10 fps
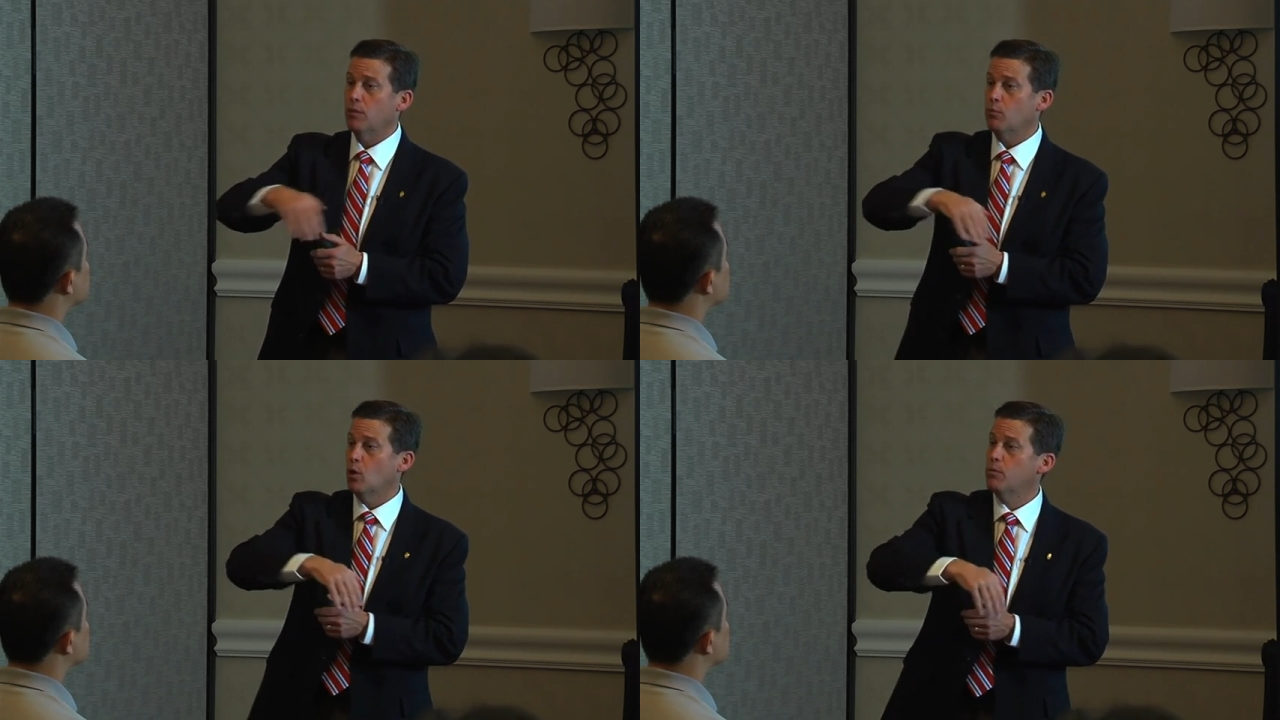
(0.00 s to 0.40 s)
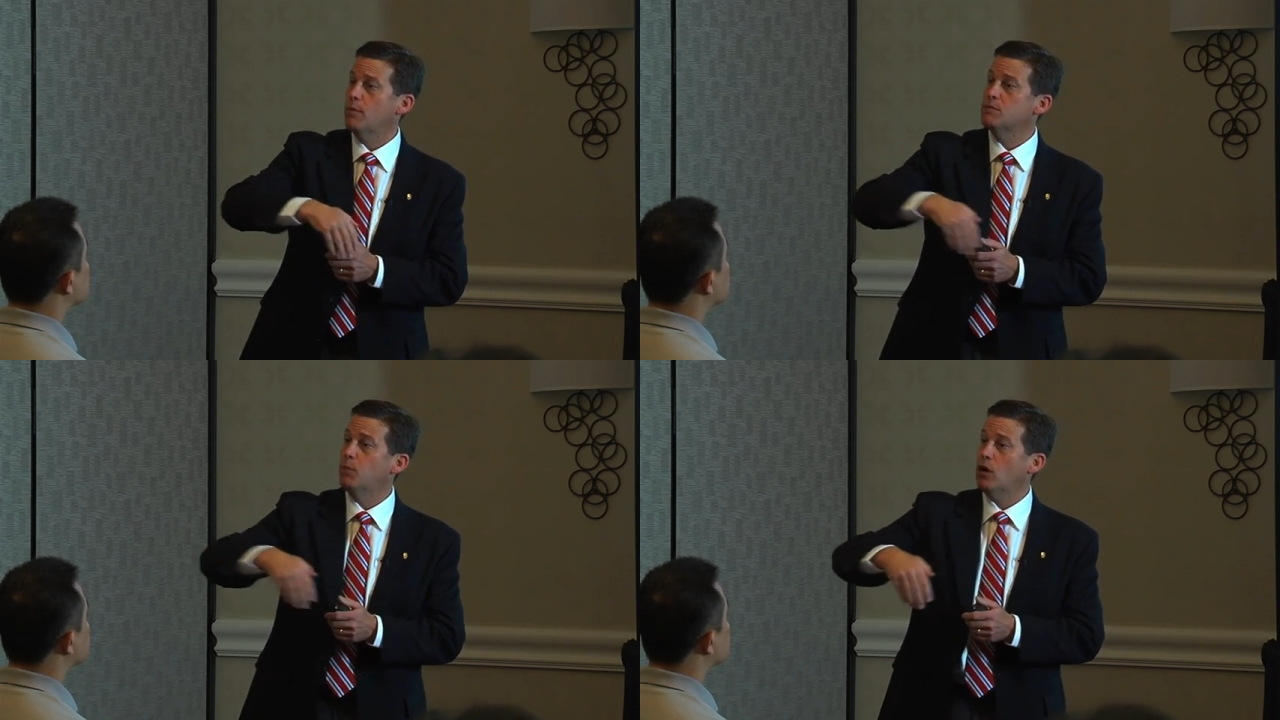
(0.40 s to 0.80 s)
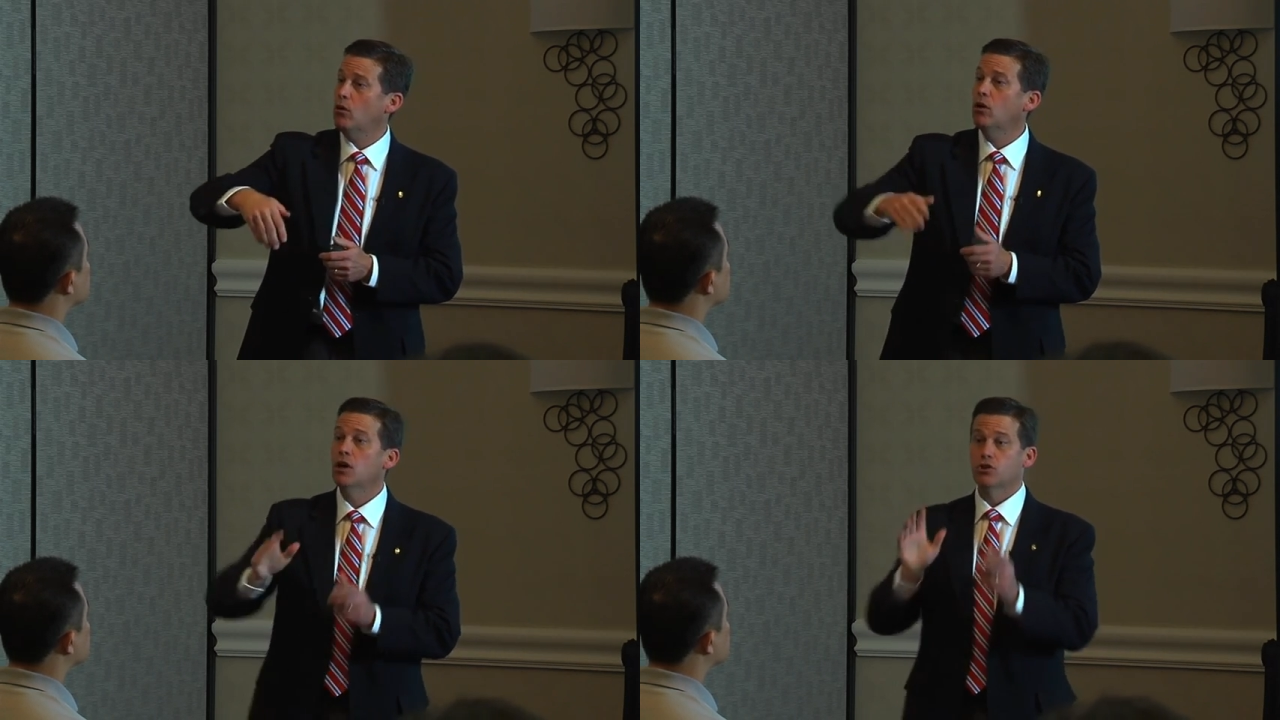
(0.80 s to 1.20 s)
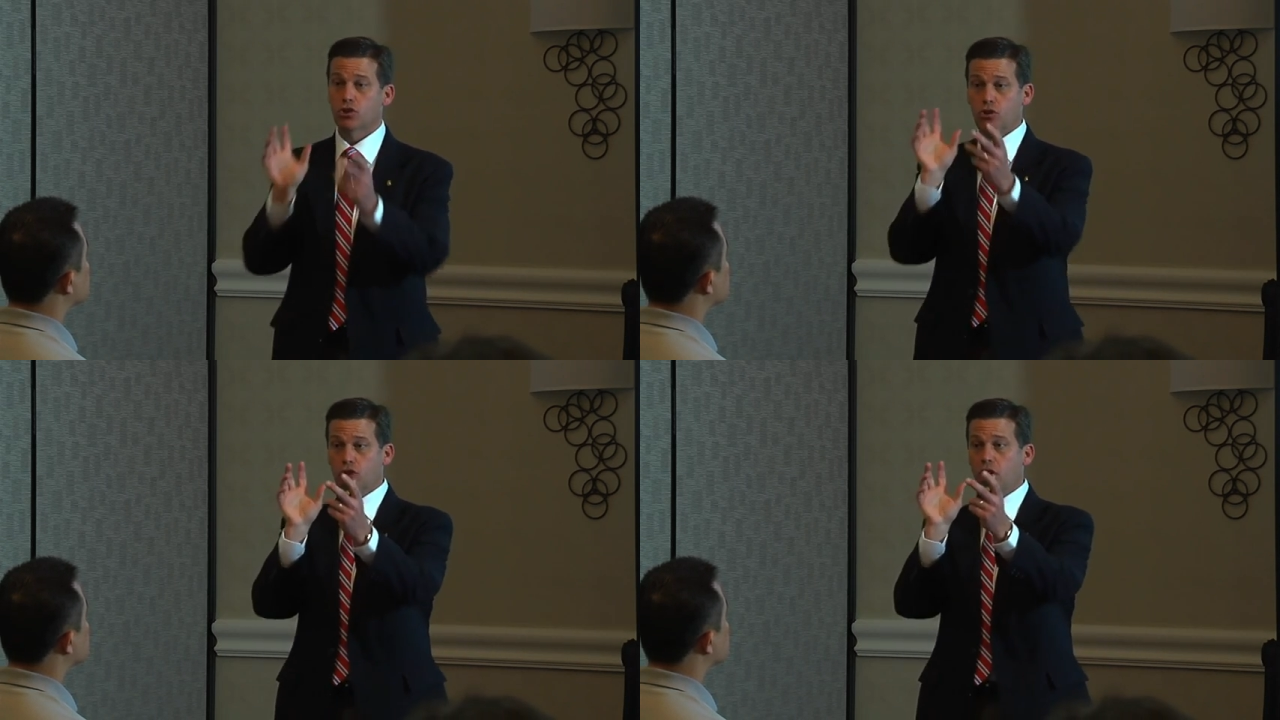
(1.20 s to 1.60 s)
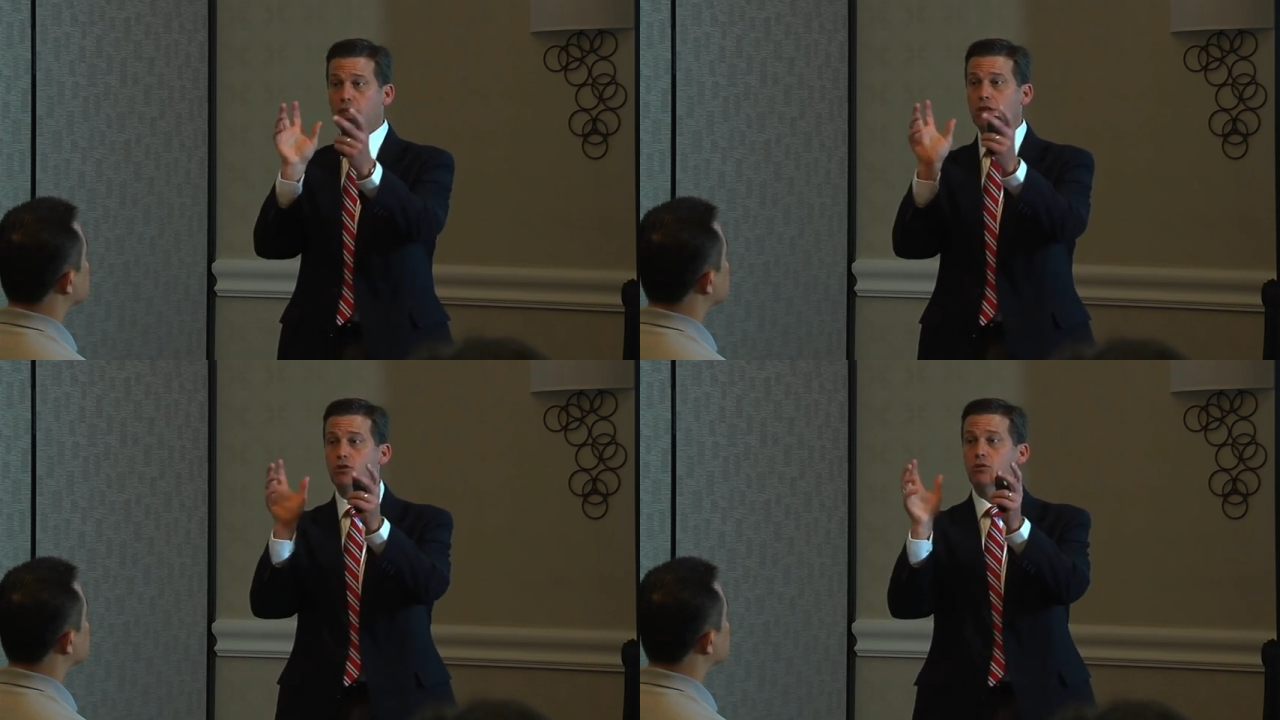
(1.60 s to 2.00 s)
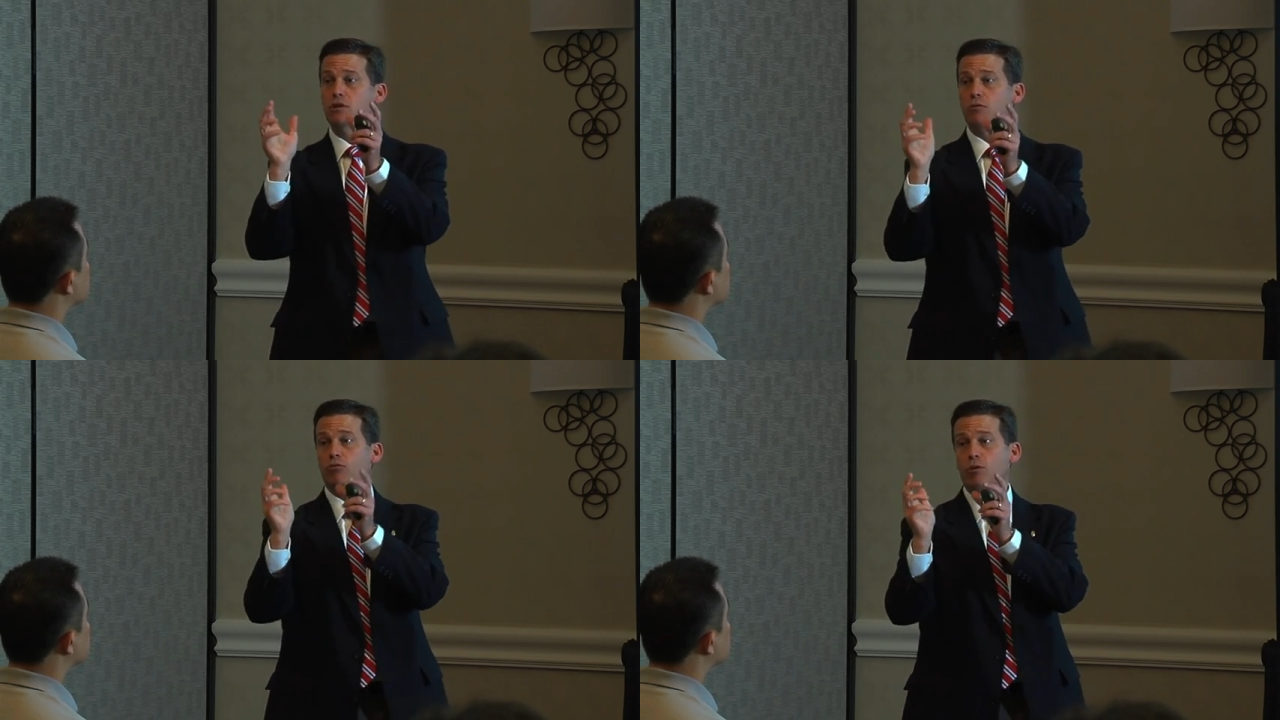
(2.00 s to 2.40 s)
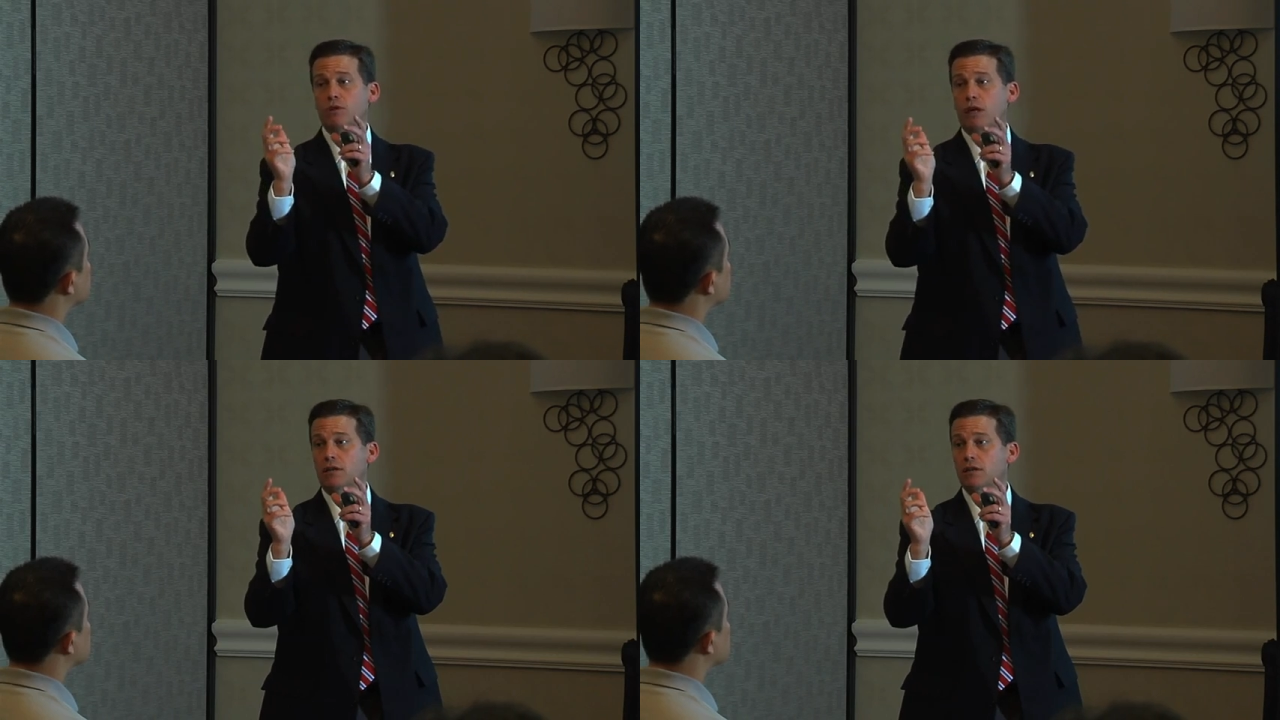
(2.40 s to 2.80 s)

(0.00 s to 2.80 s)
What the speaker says: the probe comes buccal, there's a good chance that the tooth is rotated